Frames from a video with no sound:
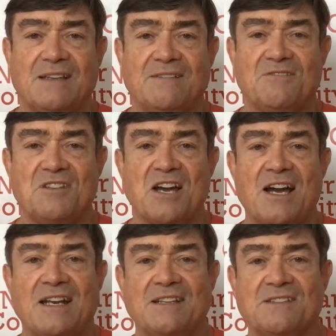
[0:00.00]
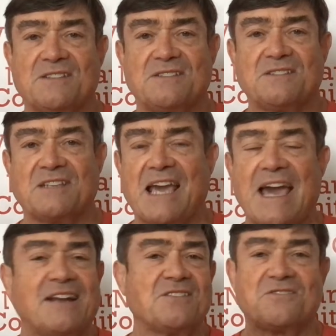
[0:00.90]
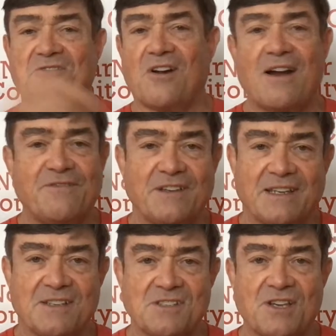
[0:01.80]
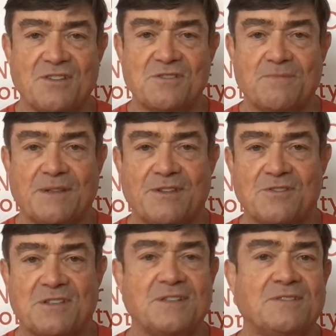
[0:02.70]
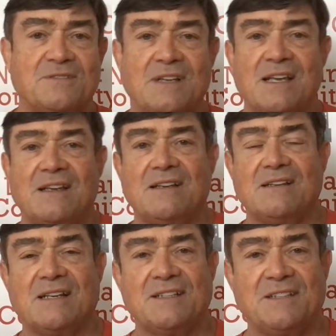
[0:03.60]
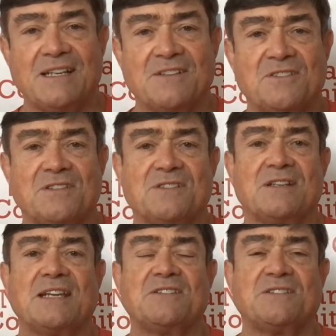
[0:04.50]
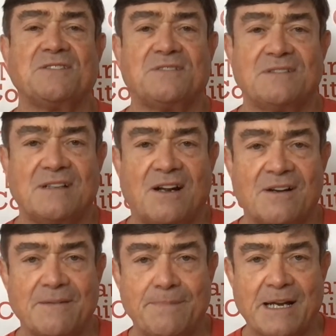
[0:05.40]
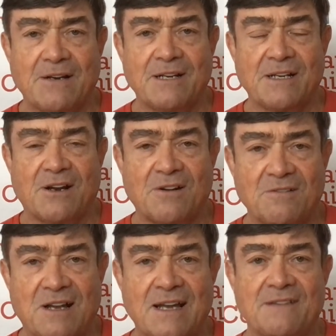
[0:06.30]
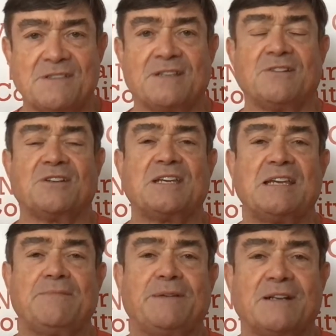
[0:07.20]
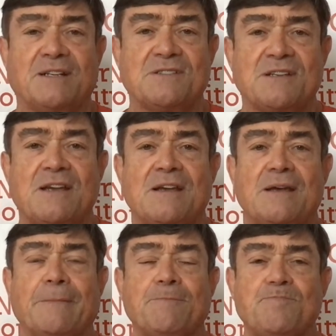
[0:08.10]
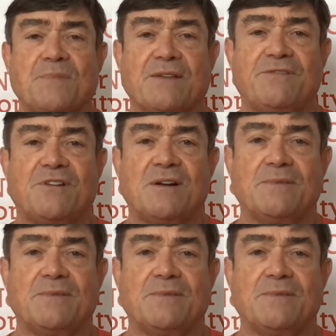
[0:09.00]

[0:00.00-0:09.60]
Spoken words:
not as catastrophic as others, but they're still addictions, and they still are impairing our lives, and they're keeping us from